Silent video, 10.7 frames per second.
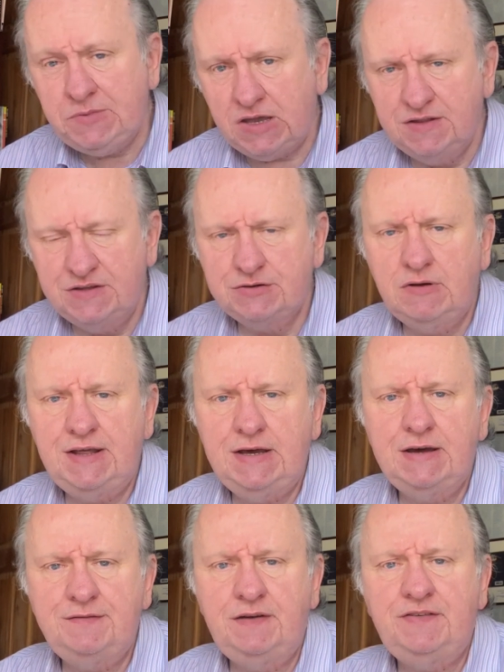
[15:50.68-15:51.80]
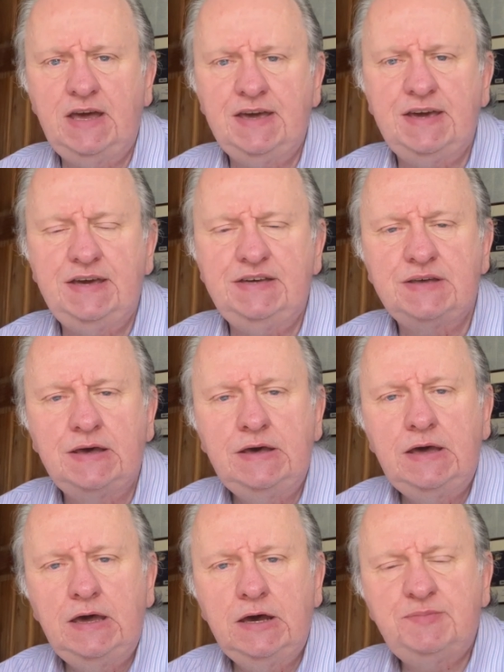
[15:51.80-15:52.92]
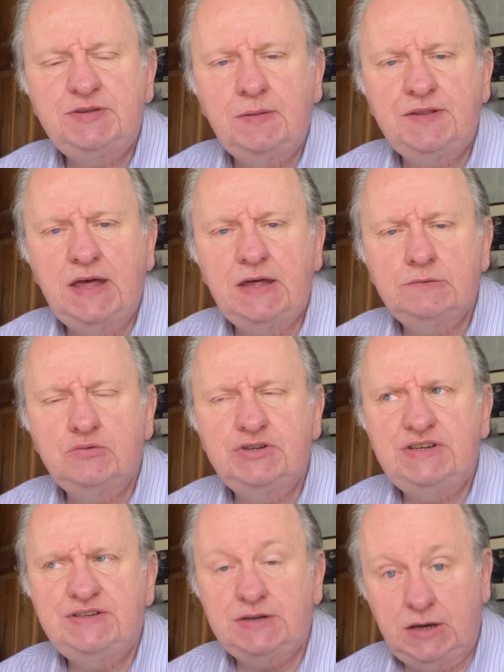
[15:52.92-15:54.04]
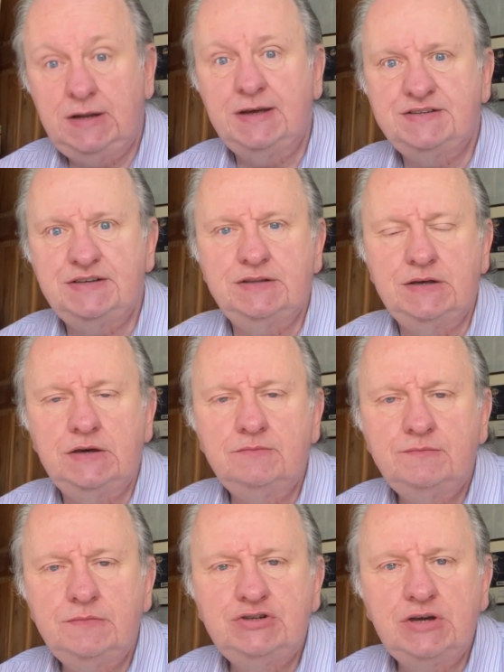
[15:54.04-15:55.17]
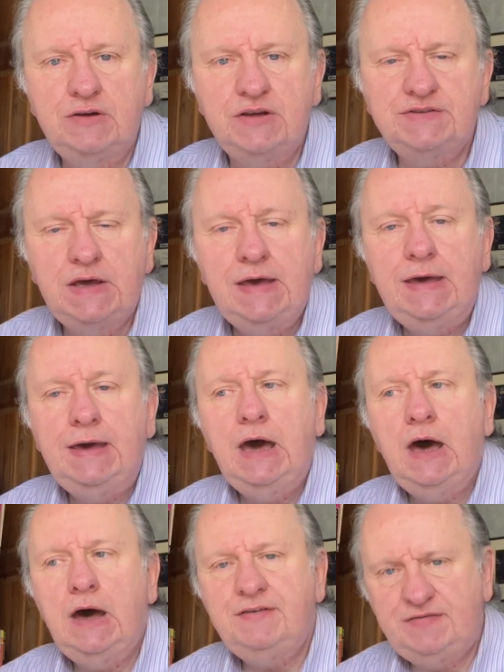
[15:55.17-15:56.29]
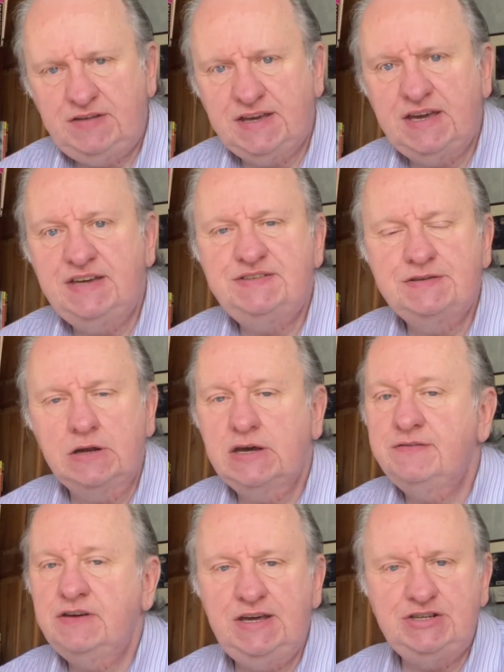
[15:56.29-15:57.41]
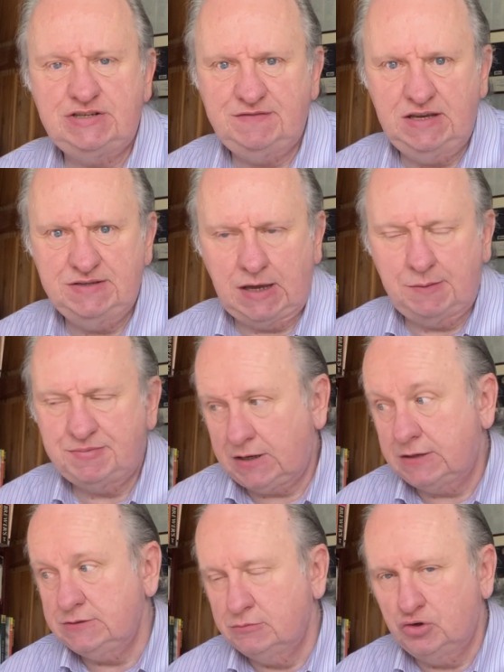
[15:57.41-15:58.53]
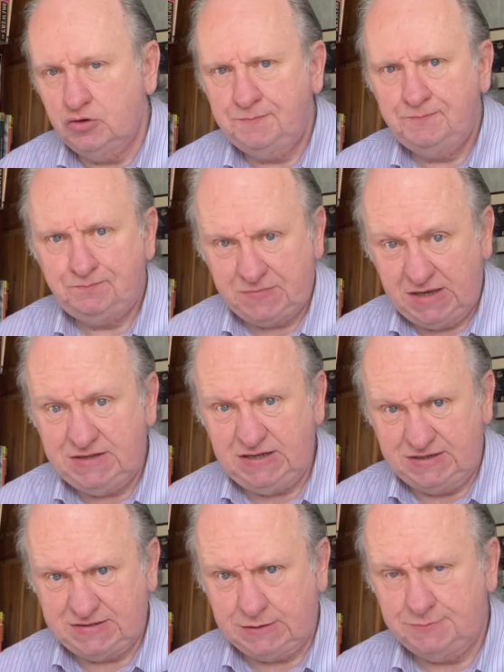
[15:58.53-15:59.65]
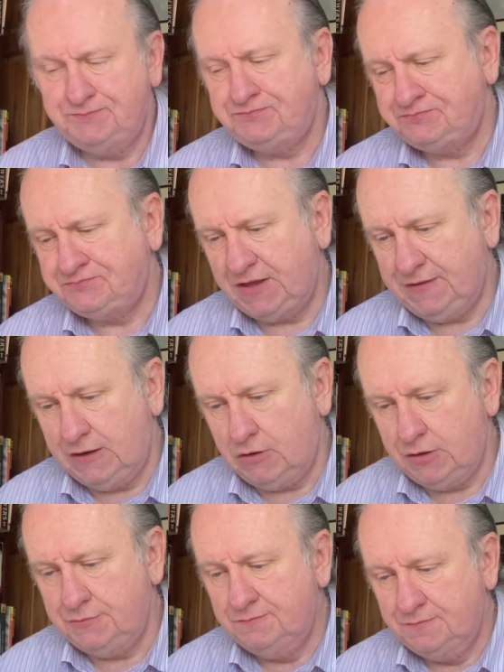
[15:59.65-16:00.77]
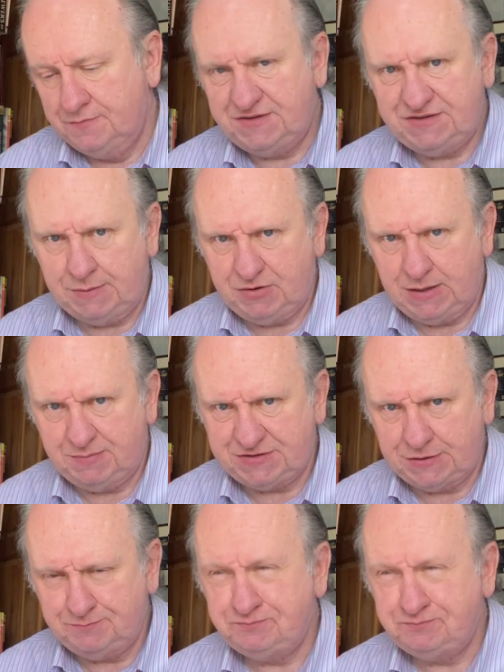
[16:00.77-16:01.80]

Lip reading: and there's already a 58 Keys episode that, which is linked in the show notes. 58 Keys is going to cover each of these apps and more in detail in their own separate episode,